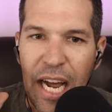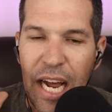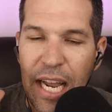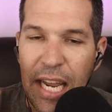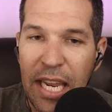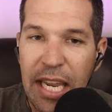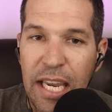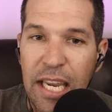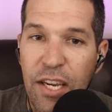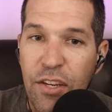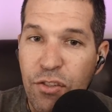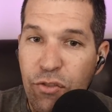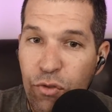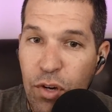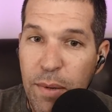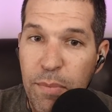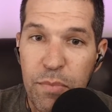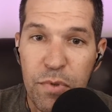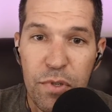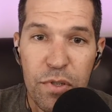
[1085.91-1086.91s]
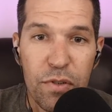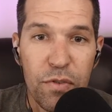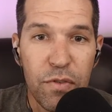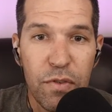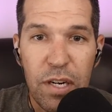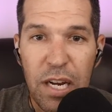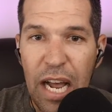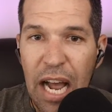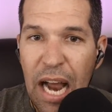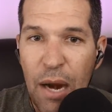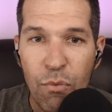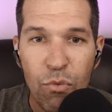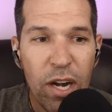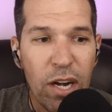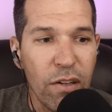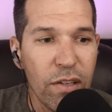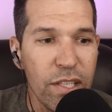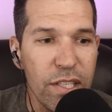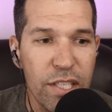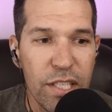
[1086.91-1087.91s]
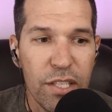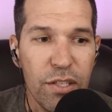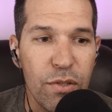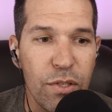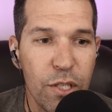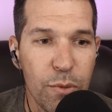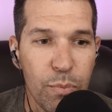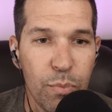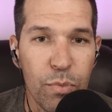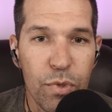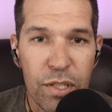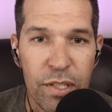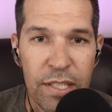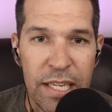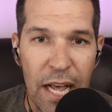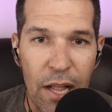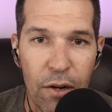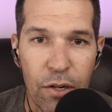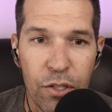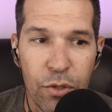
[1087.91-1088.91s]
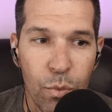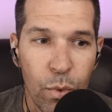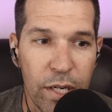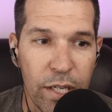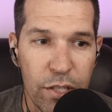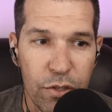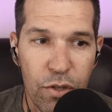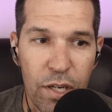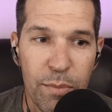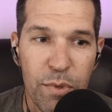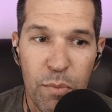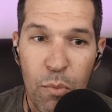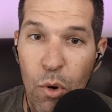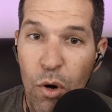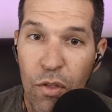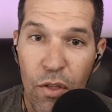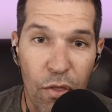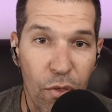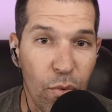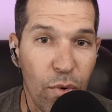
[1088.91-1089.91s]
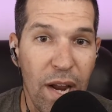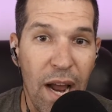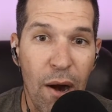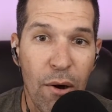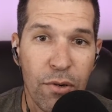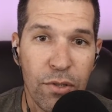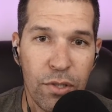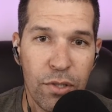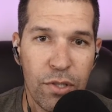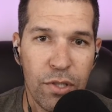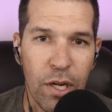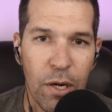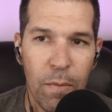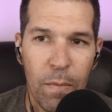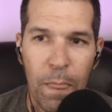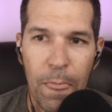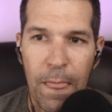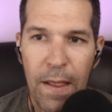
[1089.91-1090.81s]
he streams, I rarely see Zallard when he streams more than 3 hours or so.